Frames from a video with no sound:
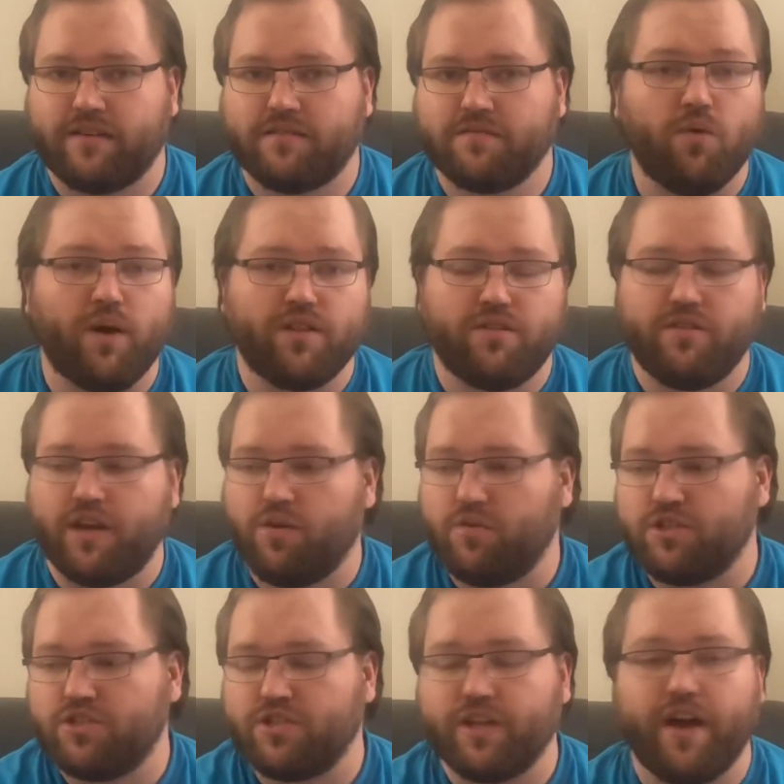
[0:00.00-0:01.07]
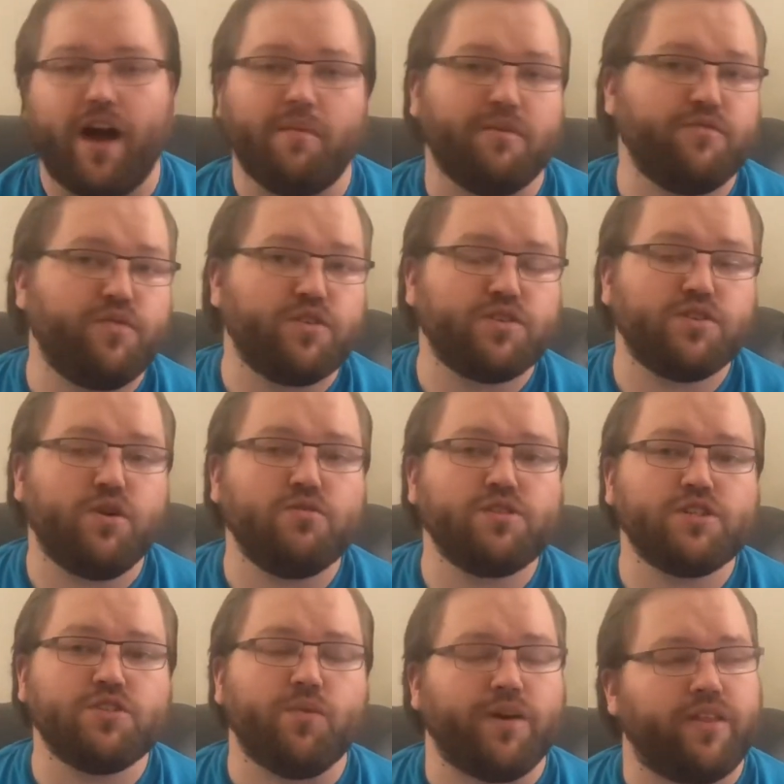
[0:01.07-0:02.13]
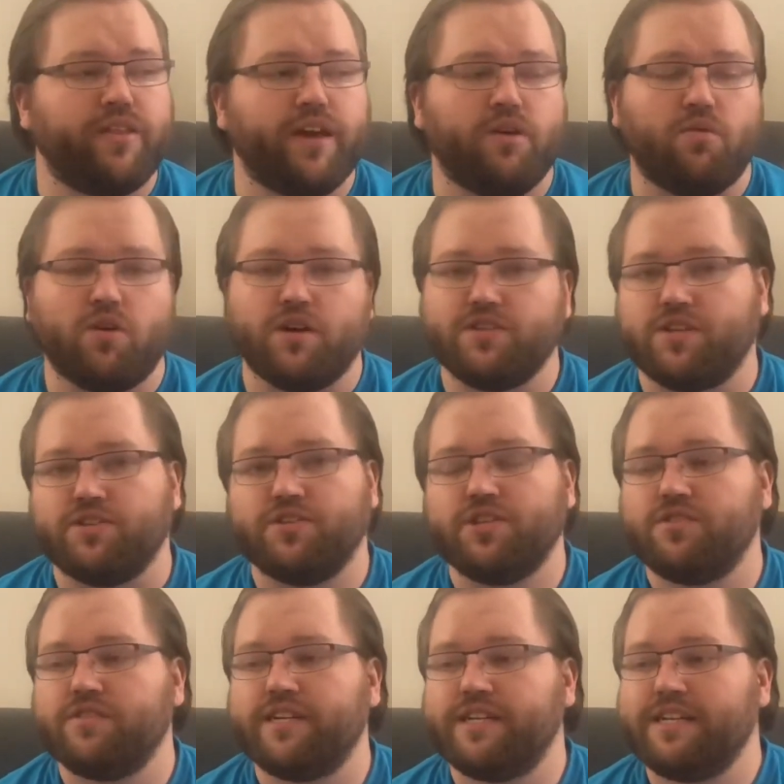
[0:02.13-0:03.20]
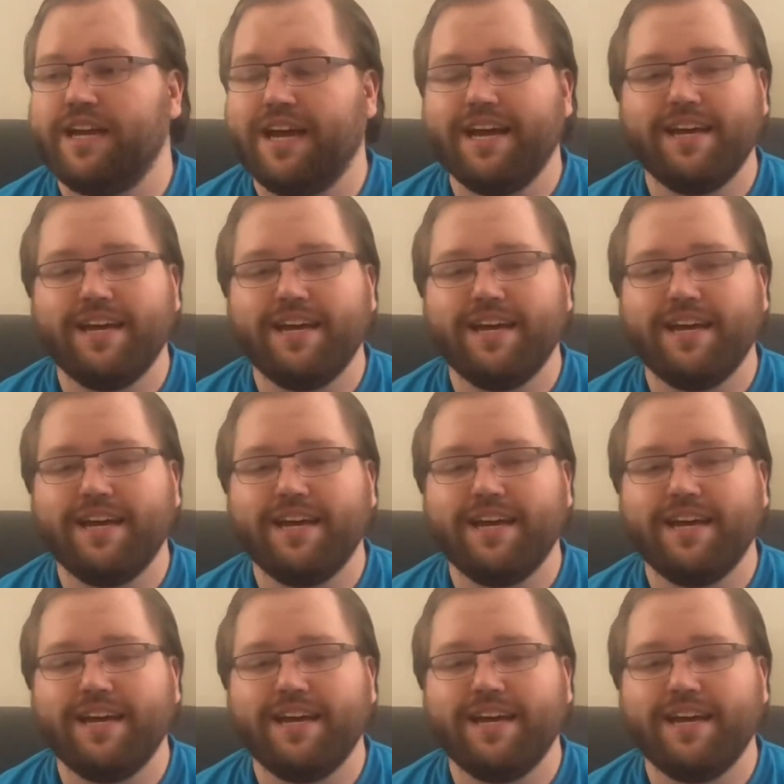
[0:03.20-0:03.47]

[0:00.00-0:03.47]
whether they were just a common foot soldier, whether they were a centurion,